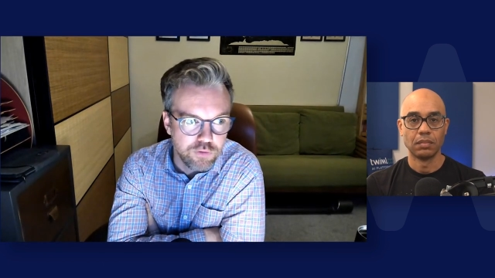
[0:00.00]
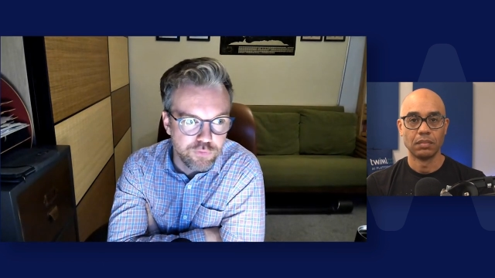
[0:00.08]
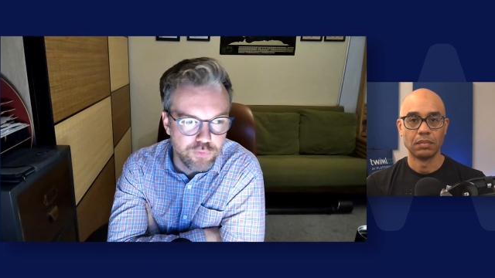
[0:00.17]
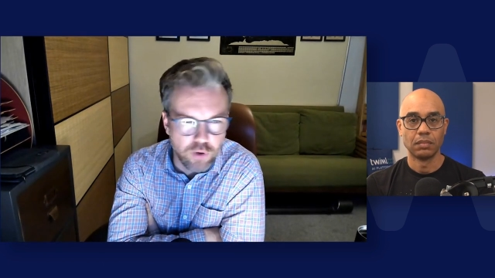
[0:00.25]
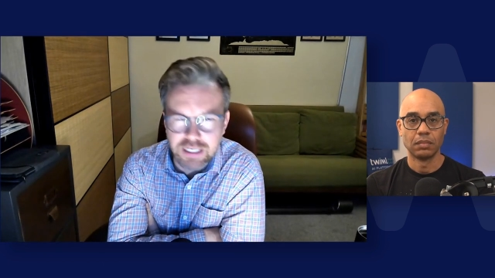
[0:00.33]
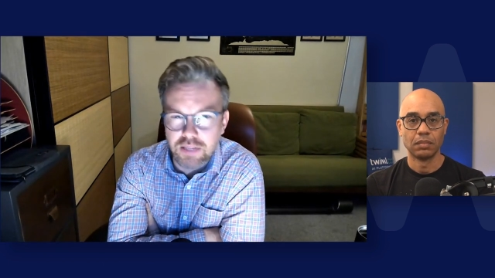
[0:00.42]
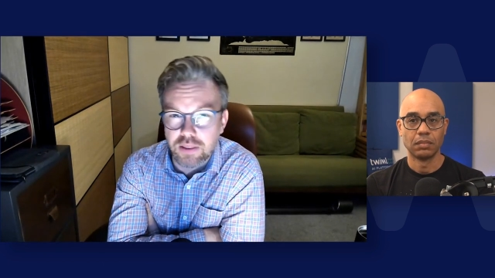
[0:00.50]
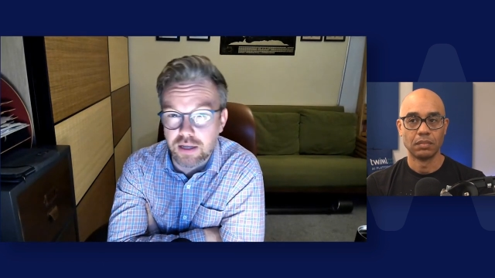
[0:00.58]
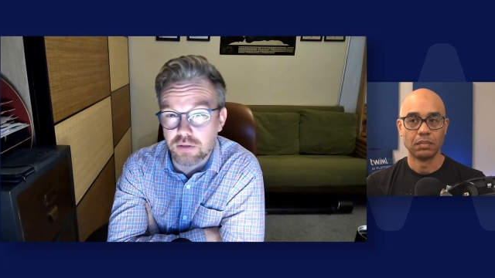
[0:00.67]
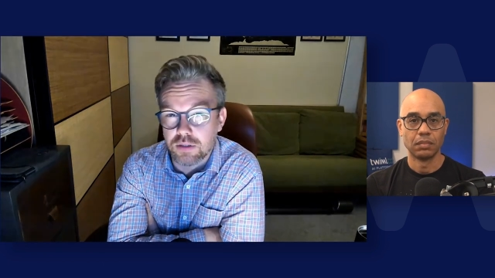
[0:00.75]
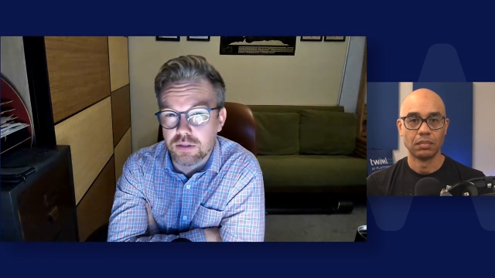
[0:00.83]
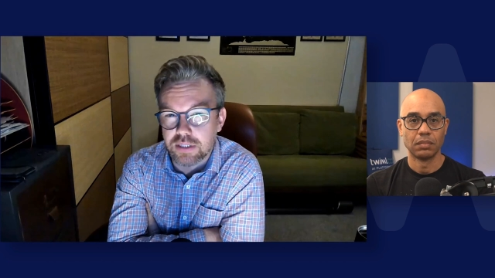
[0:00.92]

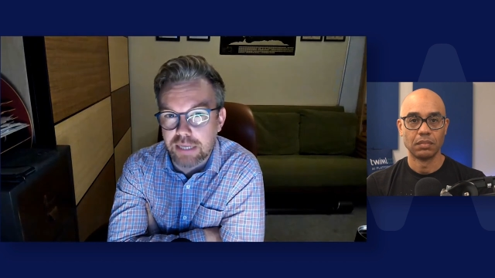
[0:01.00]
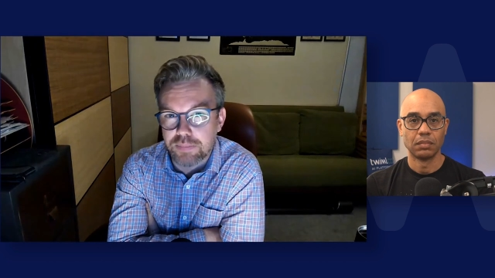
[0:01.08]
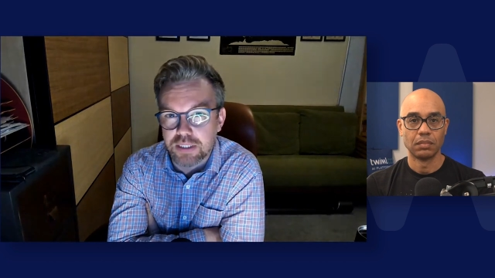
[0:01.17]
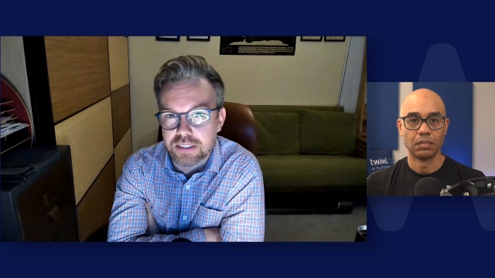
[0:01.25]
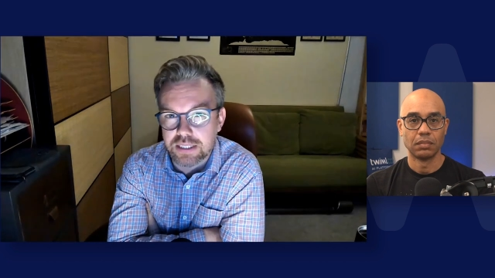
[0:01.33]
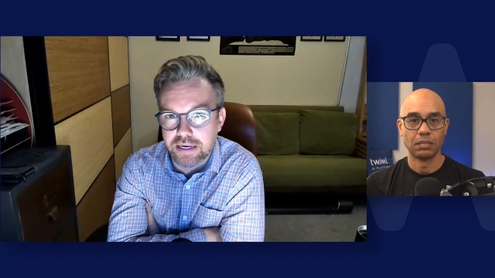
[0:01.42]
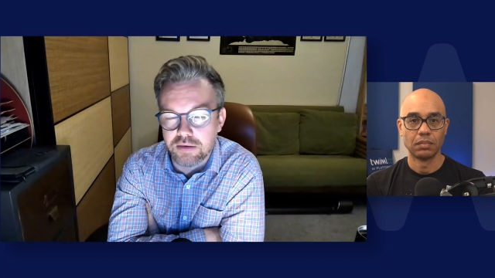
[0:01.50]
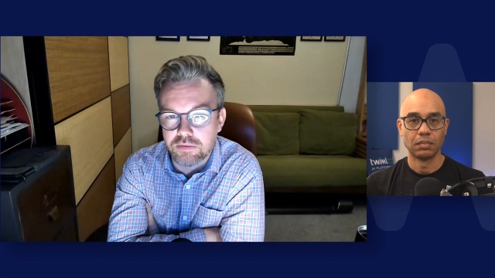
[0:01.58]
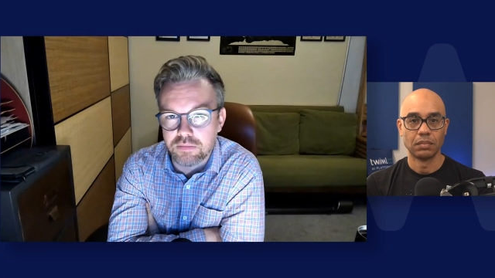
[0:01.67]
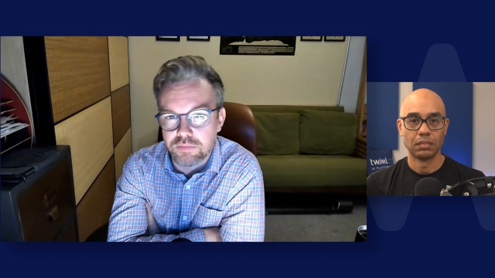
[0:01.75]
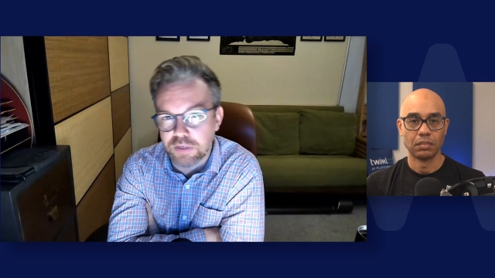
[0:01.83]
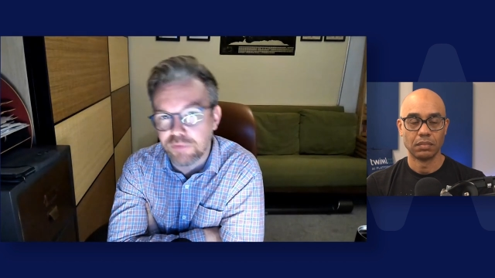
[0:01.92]
Speaker 1: 14,000 steps a
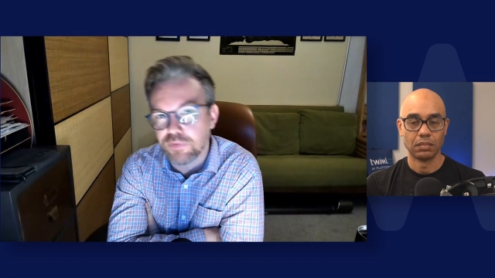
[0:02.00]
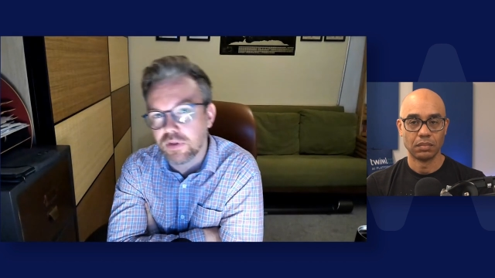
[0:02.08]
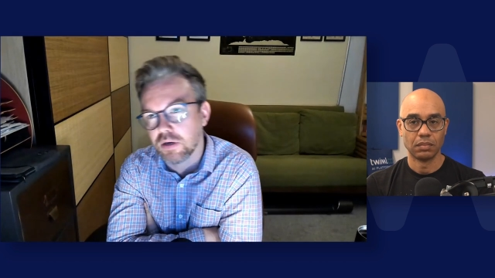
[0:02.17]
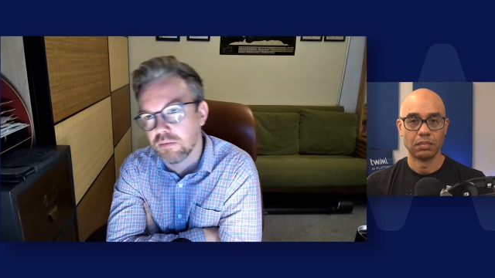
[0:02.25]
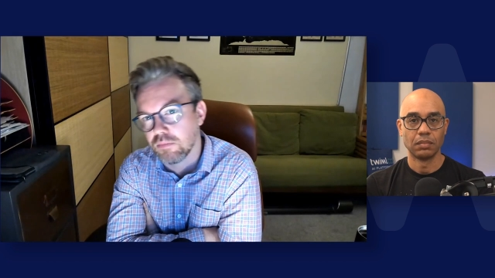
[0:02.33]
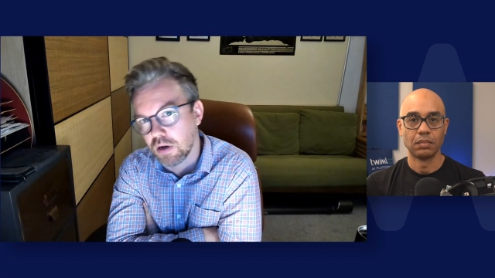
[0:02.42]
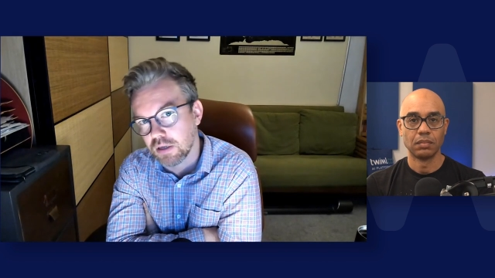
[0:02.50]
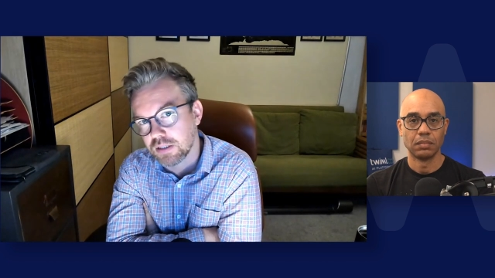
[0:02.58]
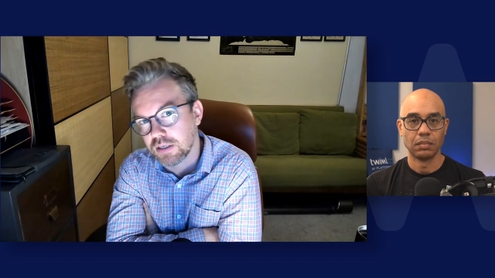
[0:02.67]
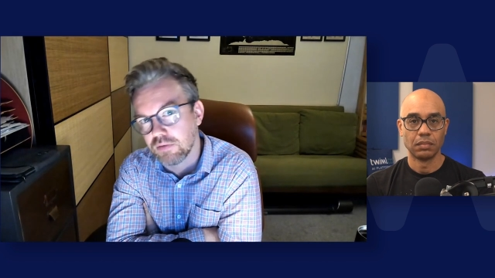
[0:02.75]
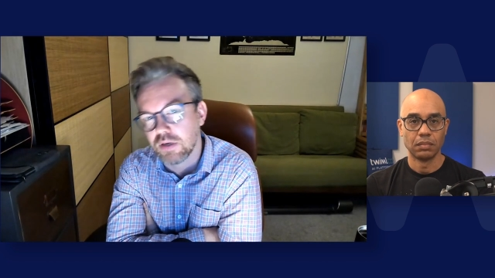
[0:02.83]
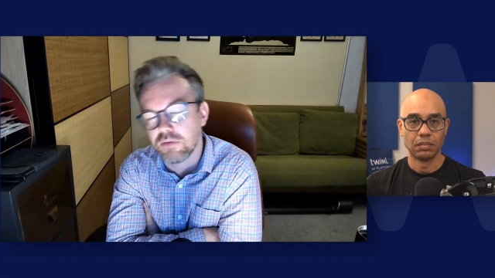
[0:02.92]
second with the models
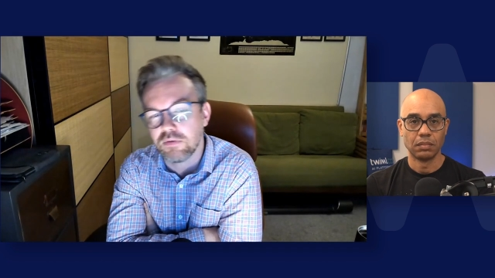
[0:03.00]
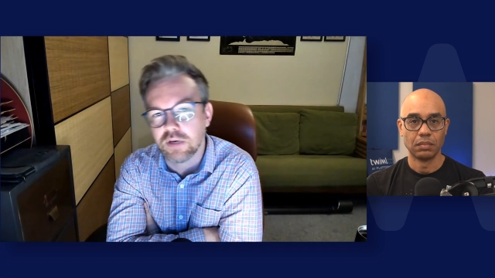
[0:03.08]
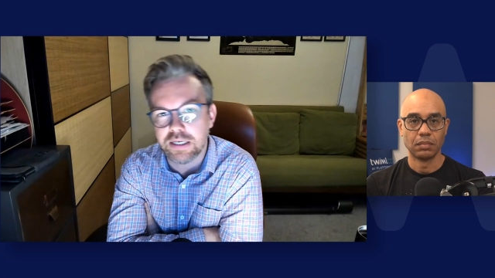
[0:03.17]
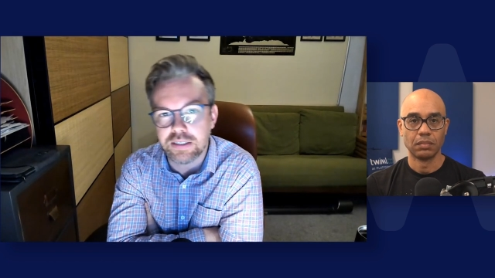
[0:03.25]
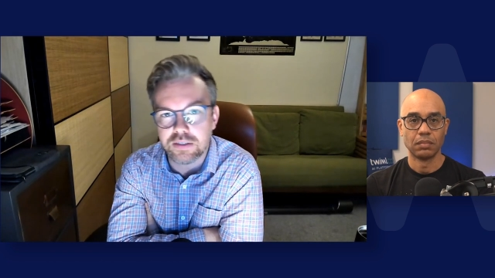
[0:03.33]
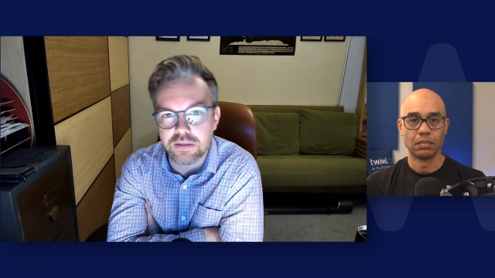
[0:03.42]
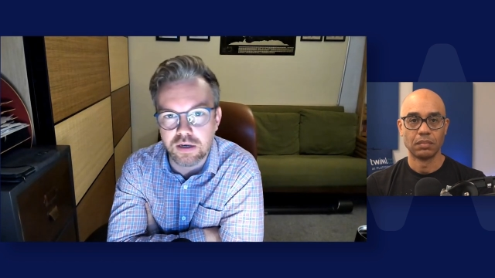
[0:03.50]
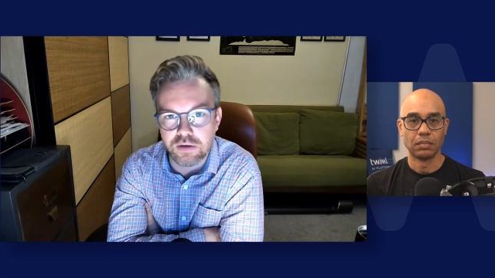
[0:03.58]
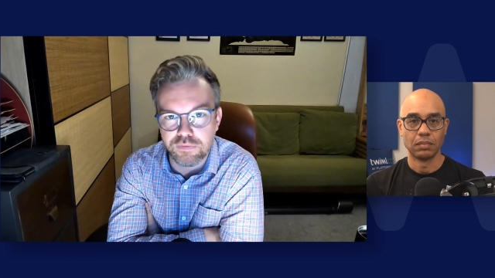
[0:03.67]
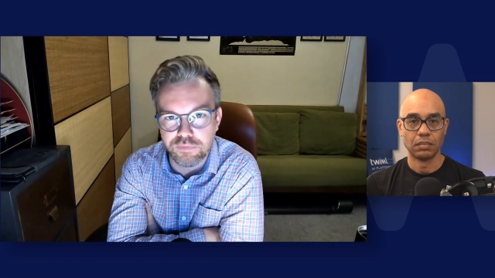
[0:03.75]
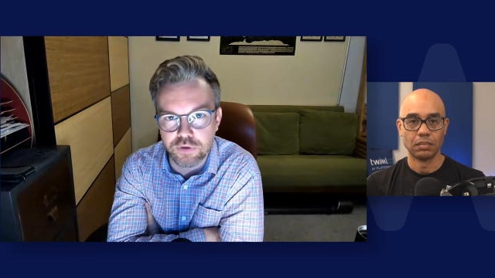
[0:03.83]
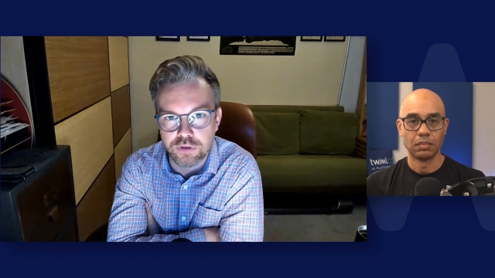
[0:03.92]
that we released uh,
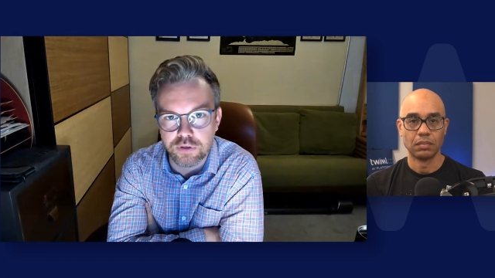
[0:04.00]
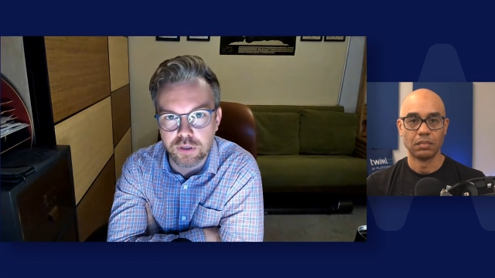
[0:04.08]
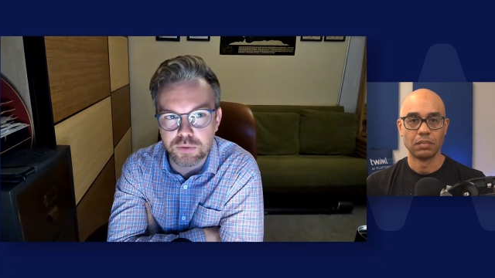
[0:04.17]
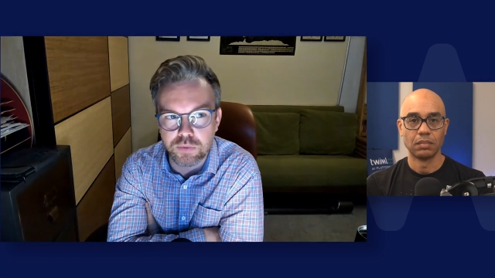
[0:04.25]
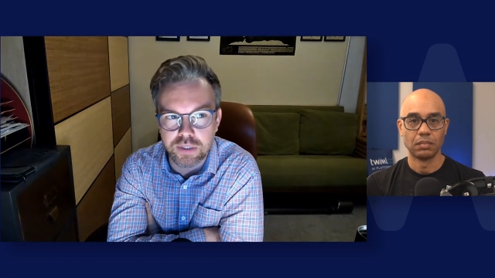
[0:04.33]
for NeurIPS.